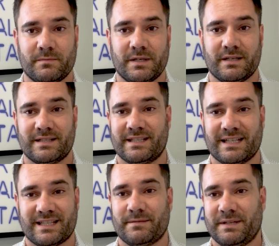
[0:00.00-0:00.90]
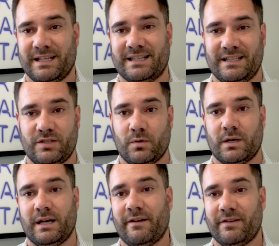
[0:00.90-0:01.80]
because it's not something that they do
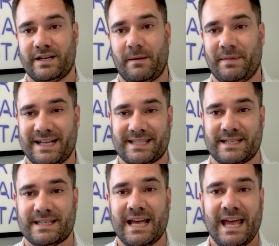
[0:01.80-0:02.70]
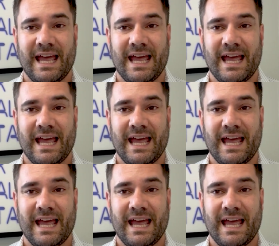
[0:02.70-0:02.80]
on an everyday basis,